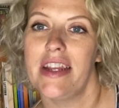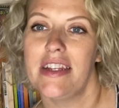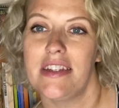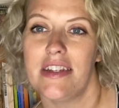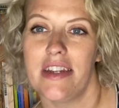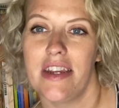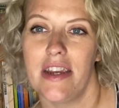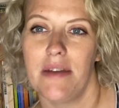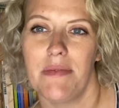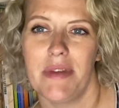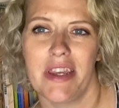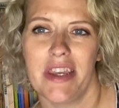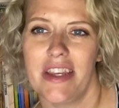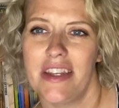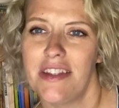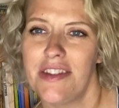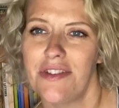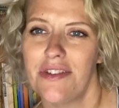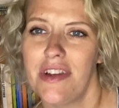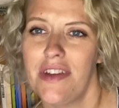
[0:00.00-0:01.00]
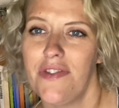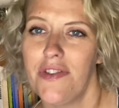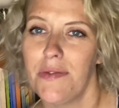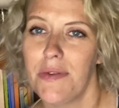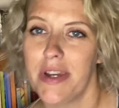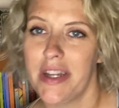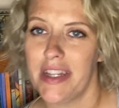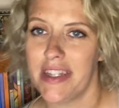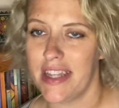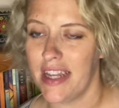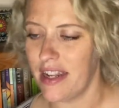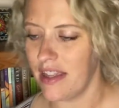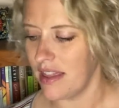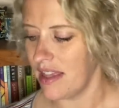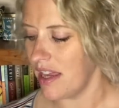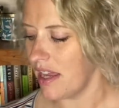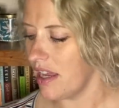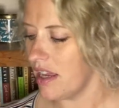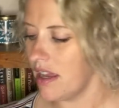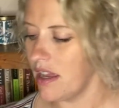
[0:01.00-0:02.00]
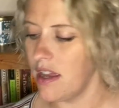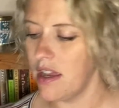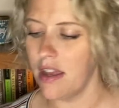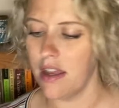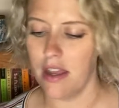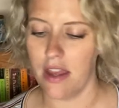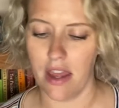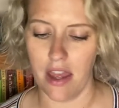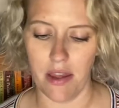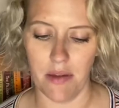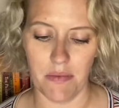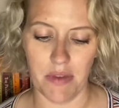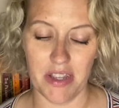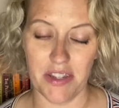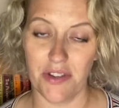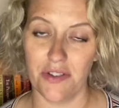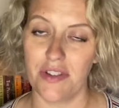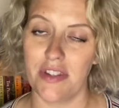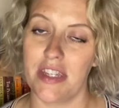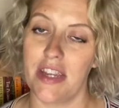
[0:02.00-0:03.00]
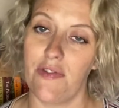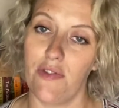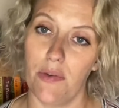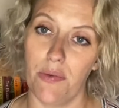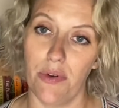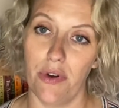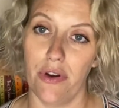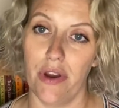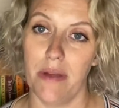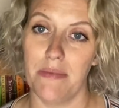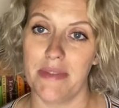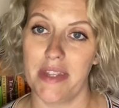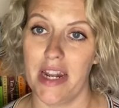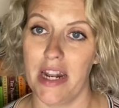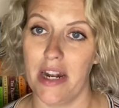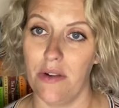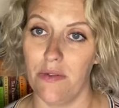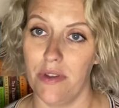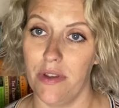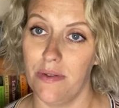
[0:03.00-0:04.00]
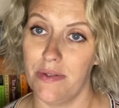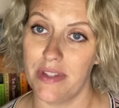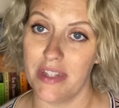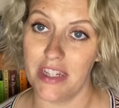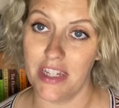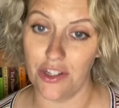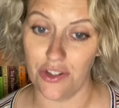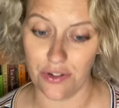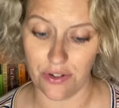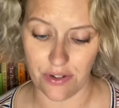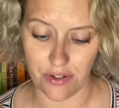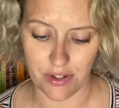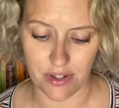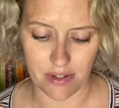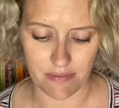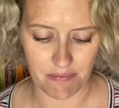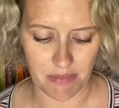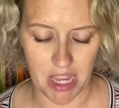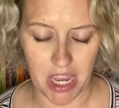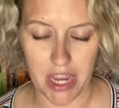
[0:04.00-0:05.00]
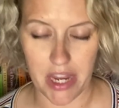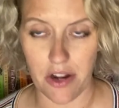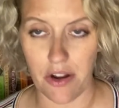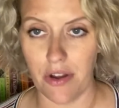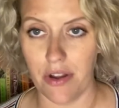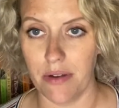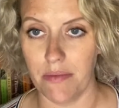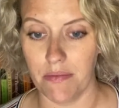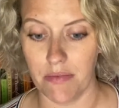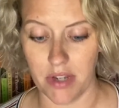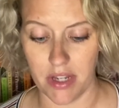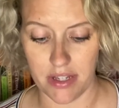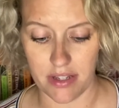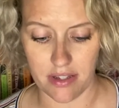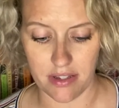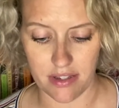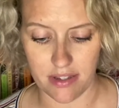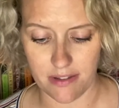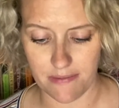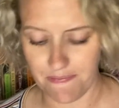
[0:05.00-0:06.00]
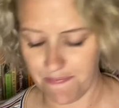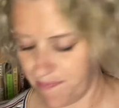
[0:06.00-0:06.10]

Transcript: today. I'm like, is there even one? Is that a thing? Because um, there's several programs that I don't use the teacher's guide on because